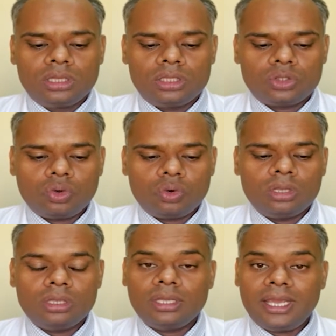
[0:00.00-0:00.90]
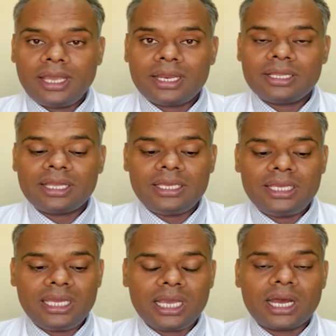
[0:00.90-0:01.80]
So here the
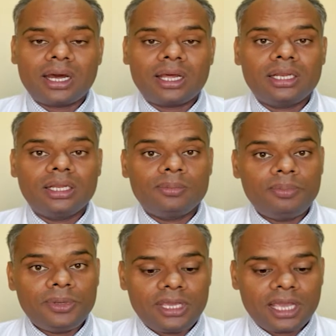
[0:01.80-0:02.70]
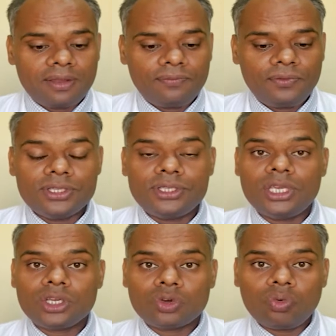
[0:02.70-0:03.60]
ERPF is
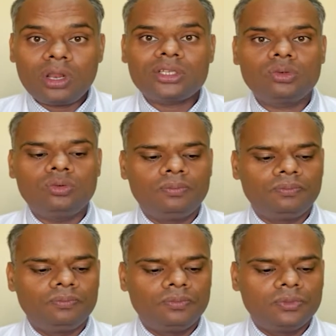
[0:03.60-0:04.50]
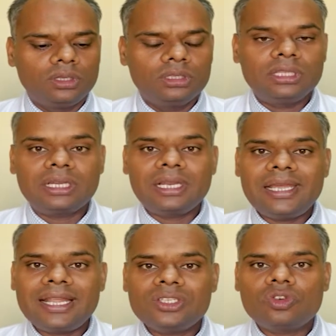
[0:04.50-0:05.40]
equal to the
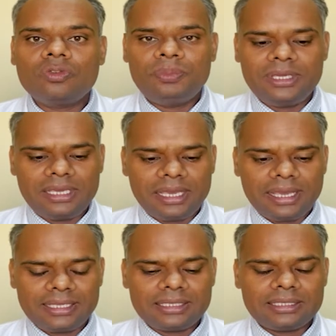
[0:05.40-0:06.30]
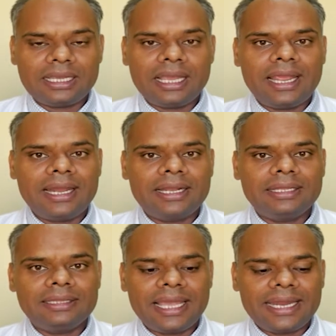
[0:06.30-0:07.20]
clearance of PAH,
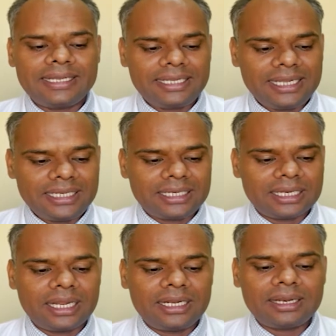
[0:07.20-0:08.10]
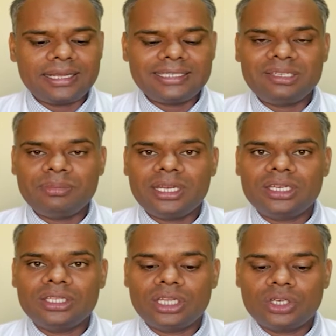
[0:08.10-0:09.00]
and that it underestimates
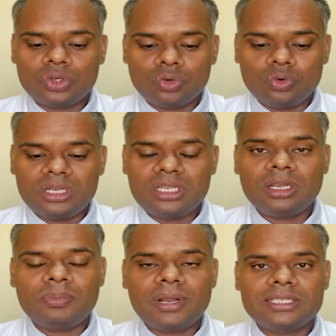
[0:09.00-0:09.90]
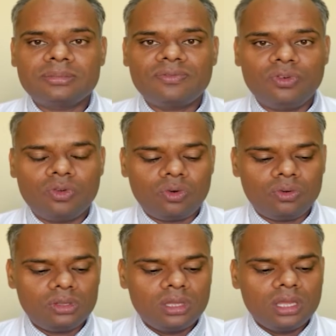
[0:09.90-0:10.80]
the true renal plasma
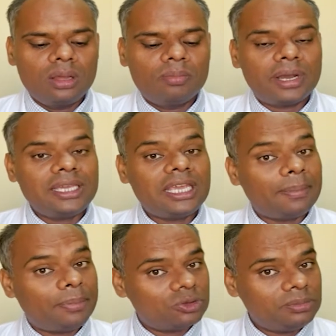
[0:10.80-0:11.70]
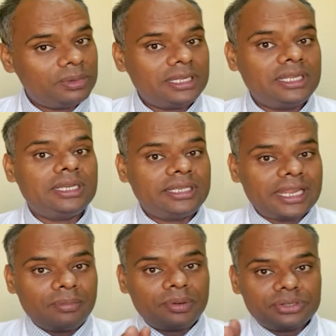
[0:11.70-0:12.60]
flow by approximately
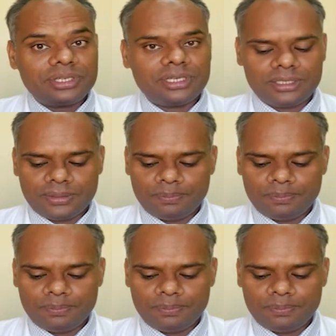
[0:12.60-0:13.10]
10%.